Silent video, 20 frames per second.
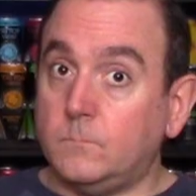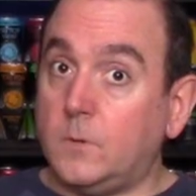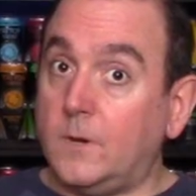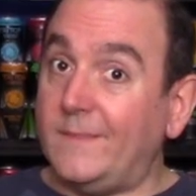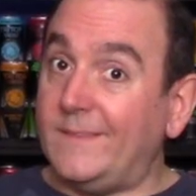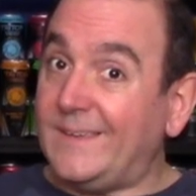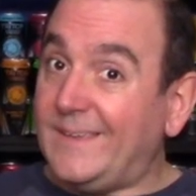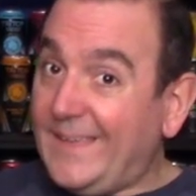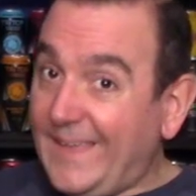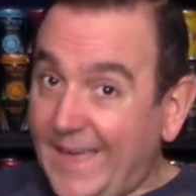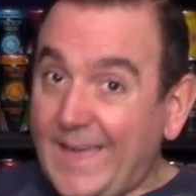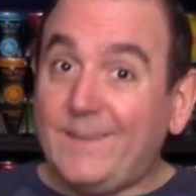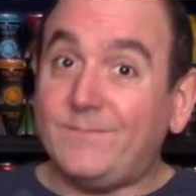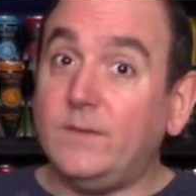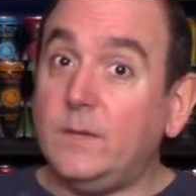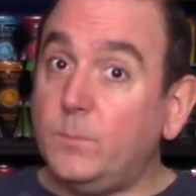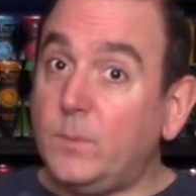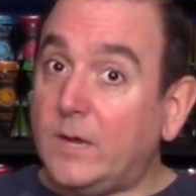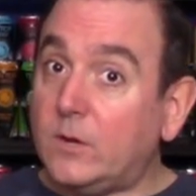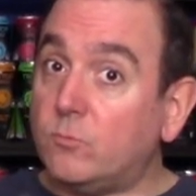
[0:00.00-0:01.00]
But on the
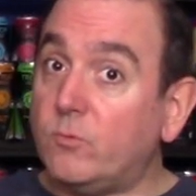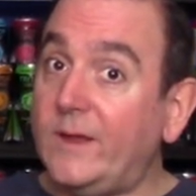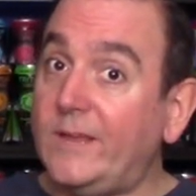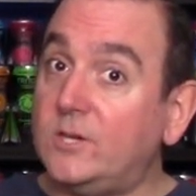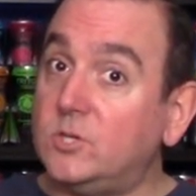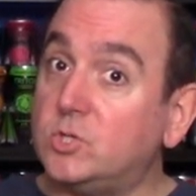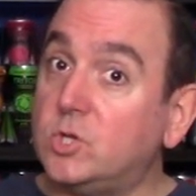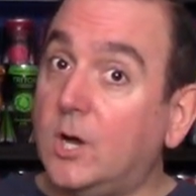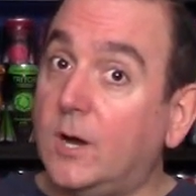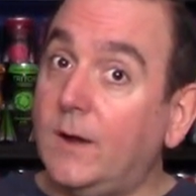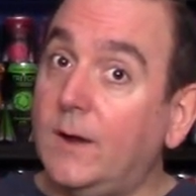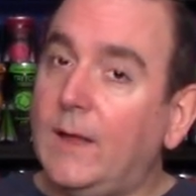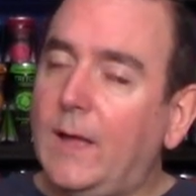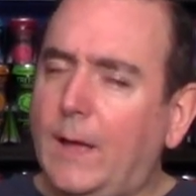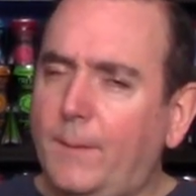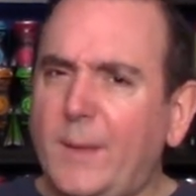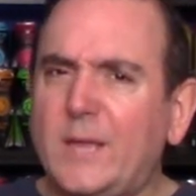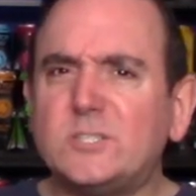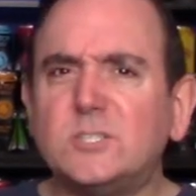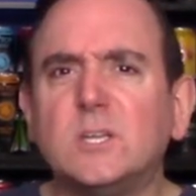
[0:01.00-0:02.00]
Caffeine Man rating chart,
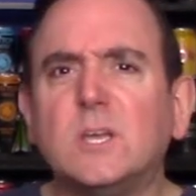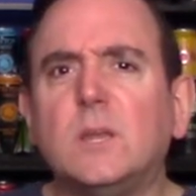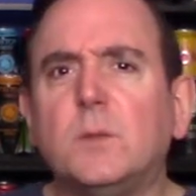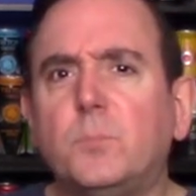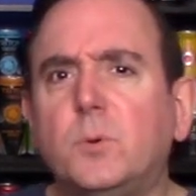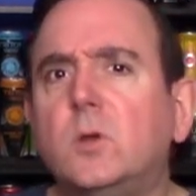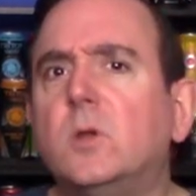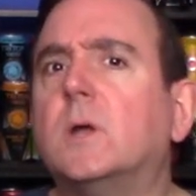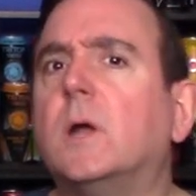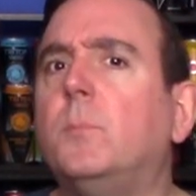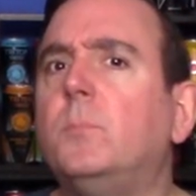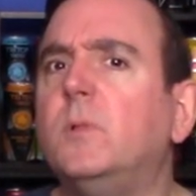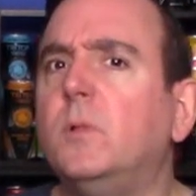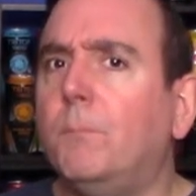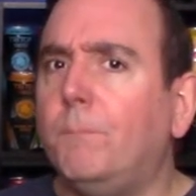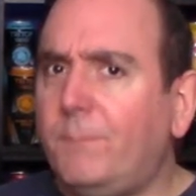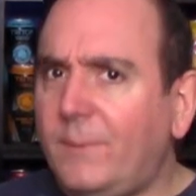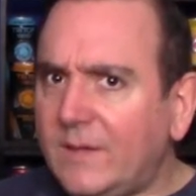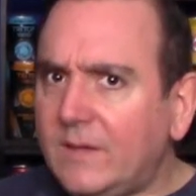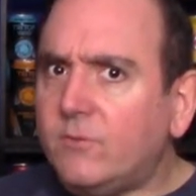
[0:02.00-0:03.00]
I'm actually going to put a couple
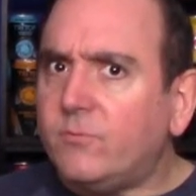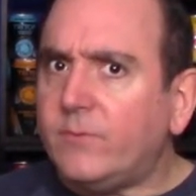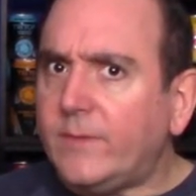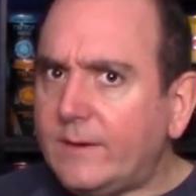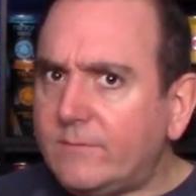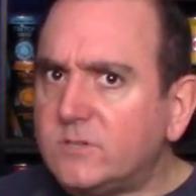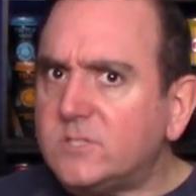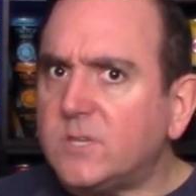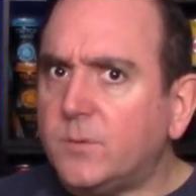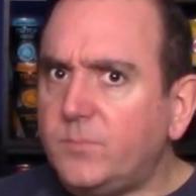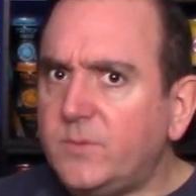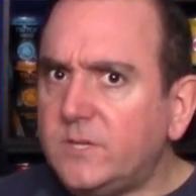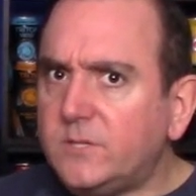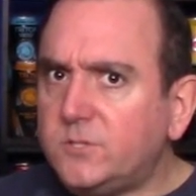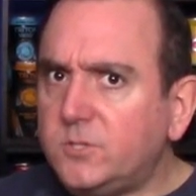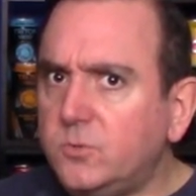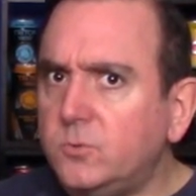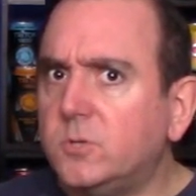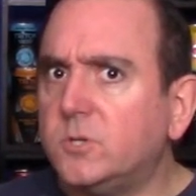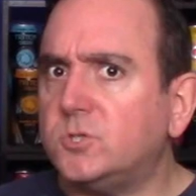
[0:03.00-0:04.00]
of Bing flavors up there
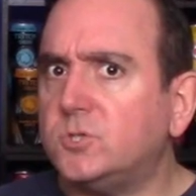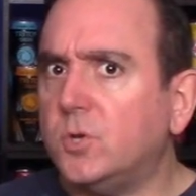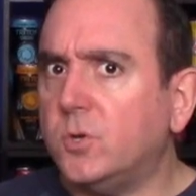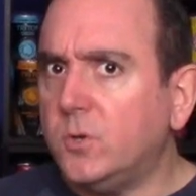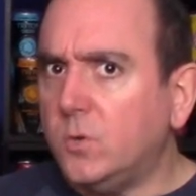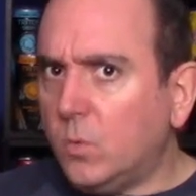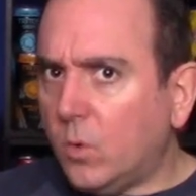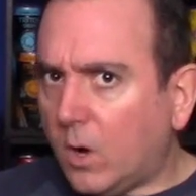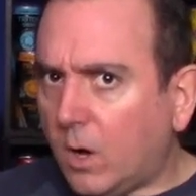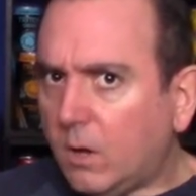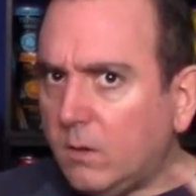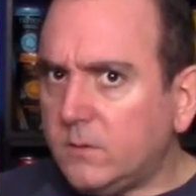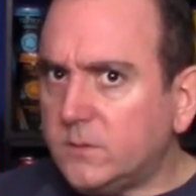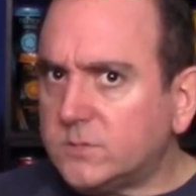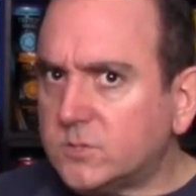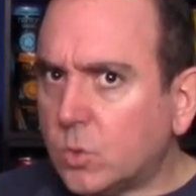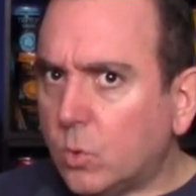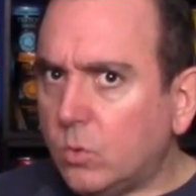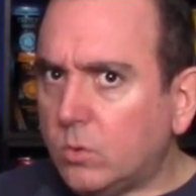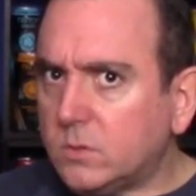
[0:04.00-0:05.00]
too to show you all the
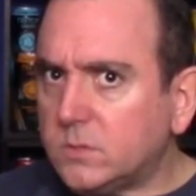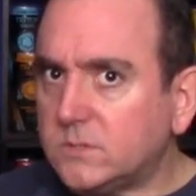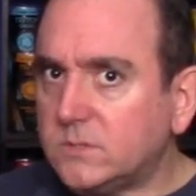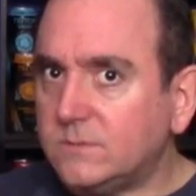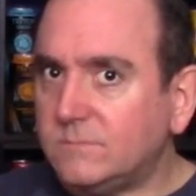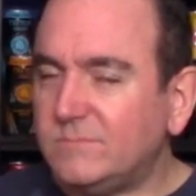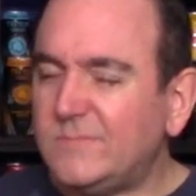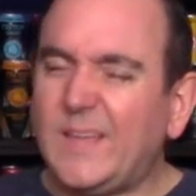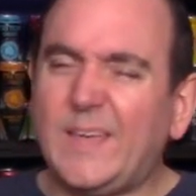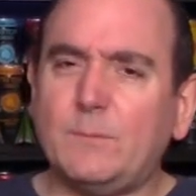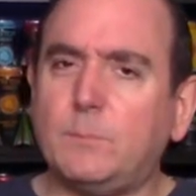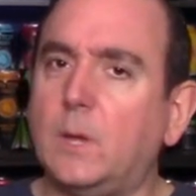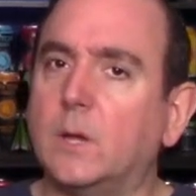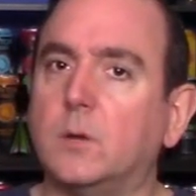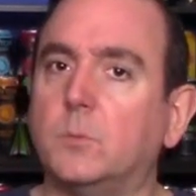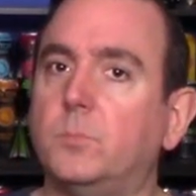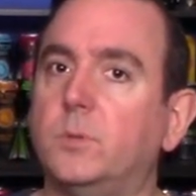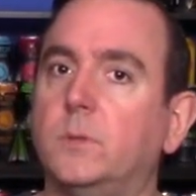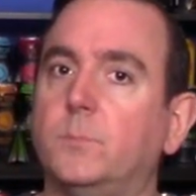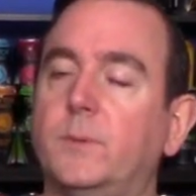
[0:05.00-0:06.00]
scores. Nah, I'm not
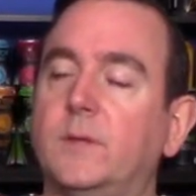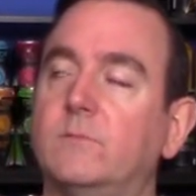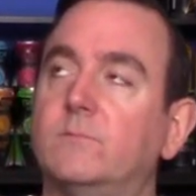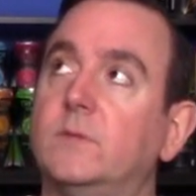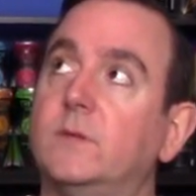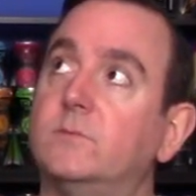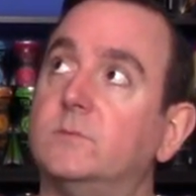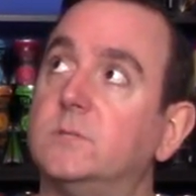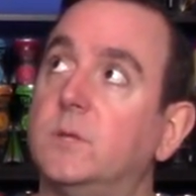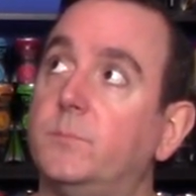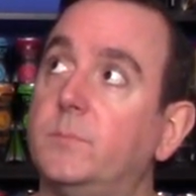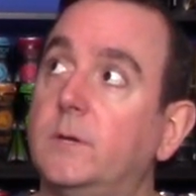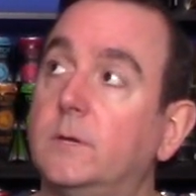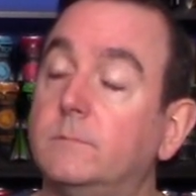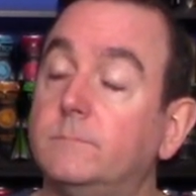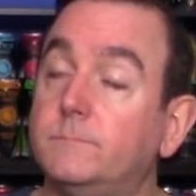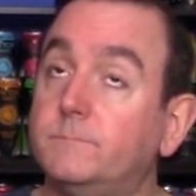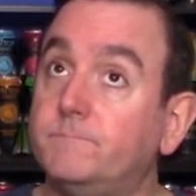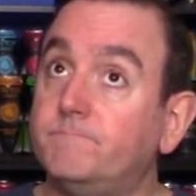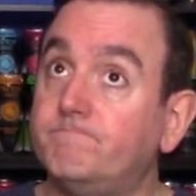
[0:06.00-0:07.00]
going to put the Bing flavors up
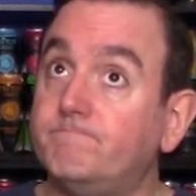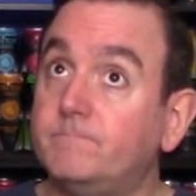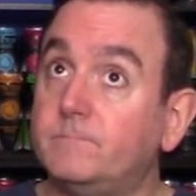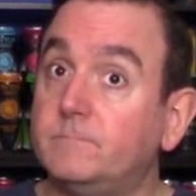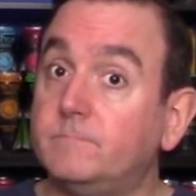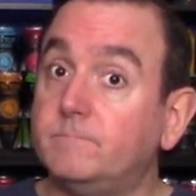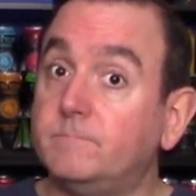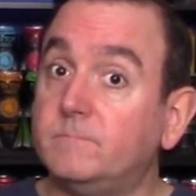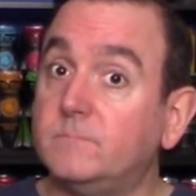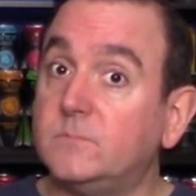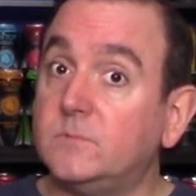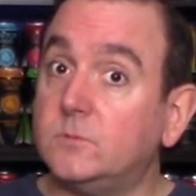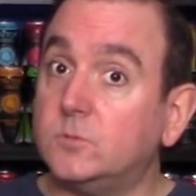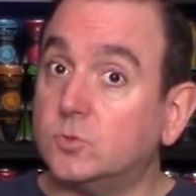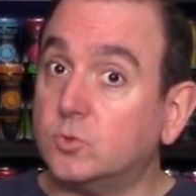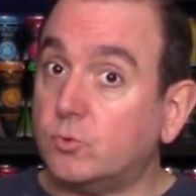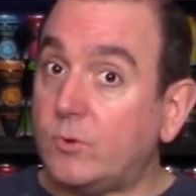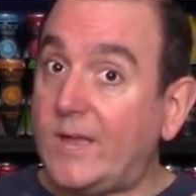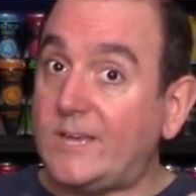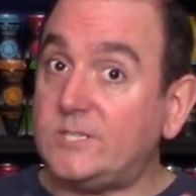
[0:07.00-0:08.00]
there.
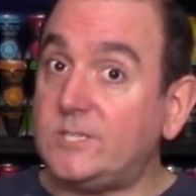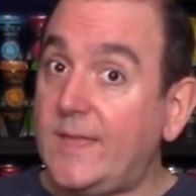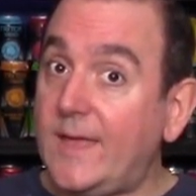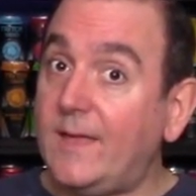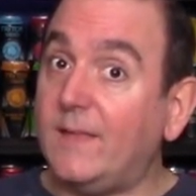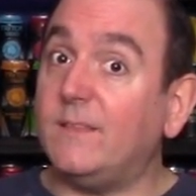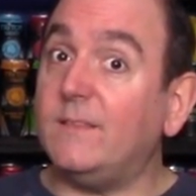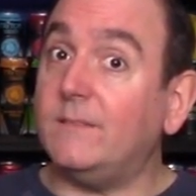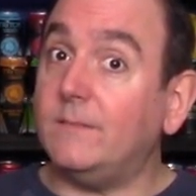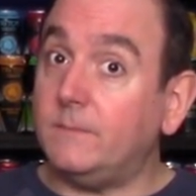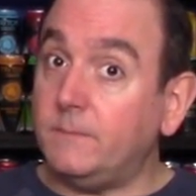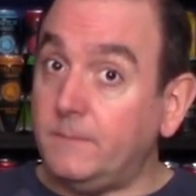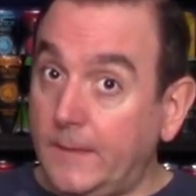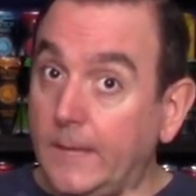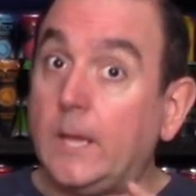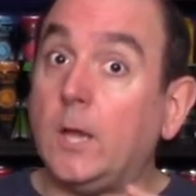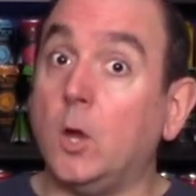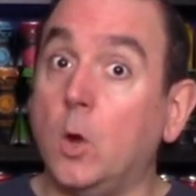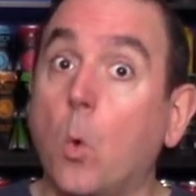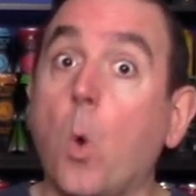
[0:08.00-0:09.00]
Scratch that.
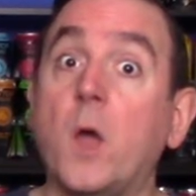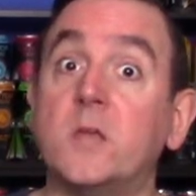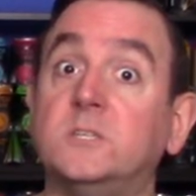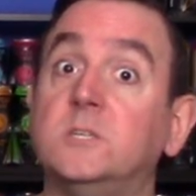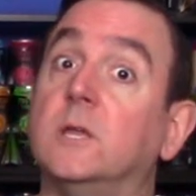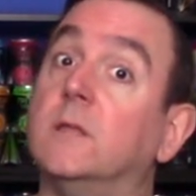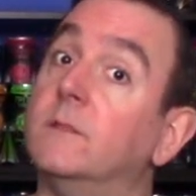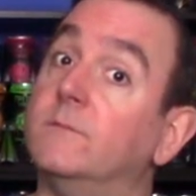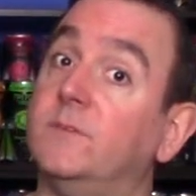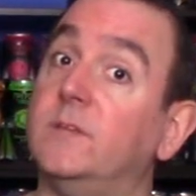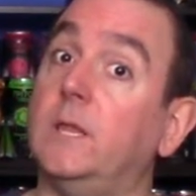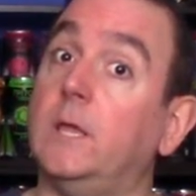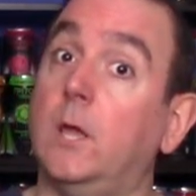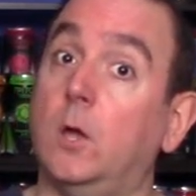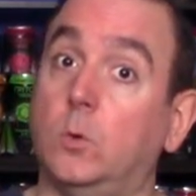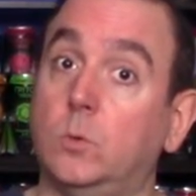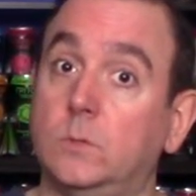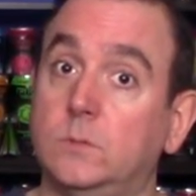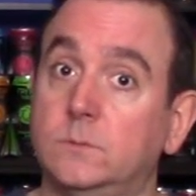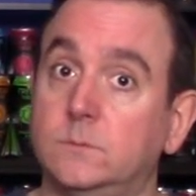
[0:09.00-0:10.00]
They can go watch the other
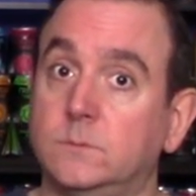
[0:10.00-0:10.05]
video.